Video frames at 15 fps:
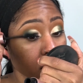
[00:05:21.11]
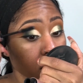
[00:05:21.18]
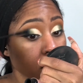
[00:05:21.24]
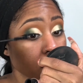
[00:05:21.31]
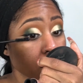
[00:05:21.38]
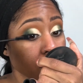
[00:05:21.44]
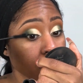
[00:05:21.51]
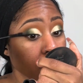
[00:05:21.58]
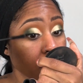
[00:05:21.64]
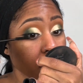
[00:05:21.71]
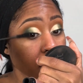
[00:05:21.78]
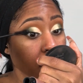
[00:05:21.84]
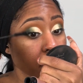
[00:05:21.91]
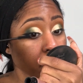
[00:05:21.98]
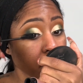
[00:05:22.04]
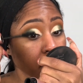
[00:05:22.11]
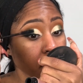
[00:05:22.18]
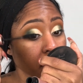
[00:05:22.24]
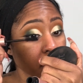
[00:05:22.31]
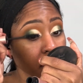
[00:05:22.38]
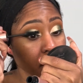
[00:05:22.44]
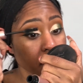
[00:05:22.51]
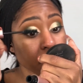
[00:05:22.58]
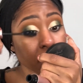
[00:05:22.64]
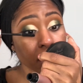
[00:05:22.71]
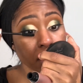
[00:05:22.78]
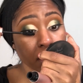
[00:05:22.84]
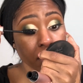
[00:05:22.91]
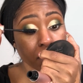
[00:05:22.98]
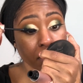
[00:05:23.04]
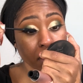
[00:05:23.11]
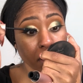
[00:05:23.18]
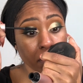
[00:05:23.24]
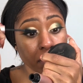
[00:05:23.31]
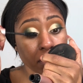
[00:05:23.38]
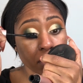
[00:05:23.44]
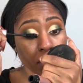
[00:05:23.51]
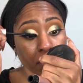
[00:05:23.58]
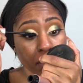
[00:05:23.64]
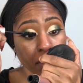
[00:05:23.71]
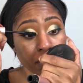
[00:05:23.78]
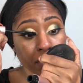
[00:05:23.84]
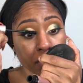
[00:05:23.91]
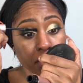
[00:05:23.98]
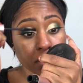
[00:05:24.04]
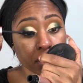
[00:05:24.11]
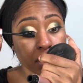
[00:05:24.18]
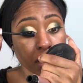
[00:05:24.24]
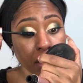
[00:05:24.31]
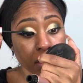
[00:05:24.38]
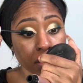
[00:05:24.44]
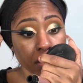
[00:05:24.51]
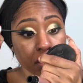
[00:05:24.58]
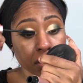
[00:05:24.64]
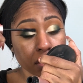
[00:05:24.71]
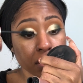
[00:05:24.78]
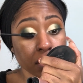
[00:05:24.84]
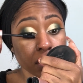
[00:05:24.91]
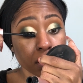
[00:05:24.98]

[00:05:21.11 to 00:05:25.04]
just so that they blend nicely when I put on my false lashes.